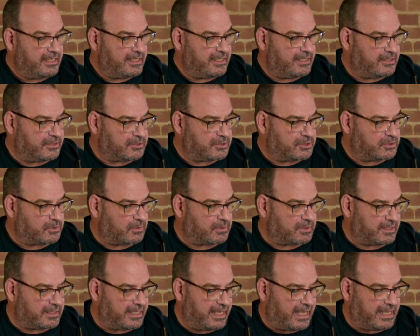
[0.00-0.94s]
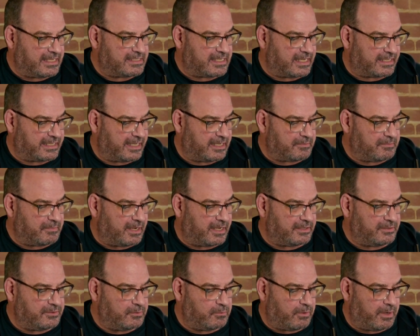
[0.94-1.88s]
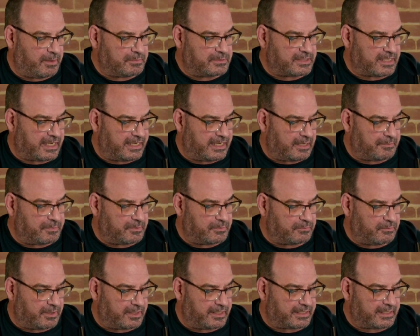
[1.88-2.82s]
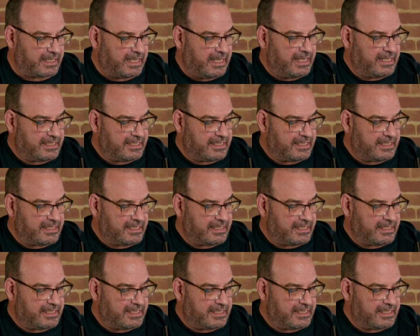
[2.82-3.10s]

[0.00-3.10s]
here shortly as I get my new website up and running.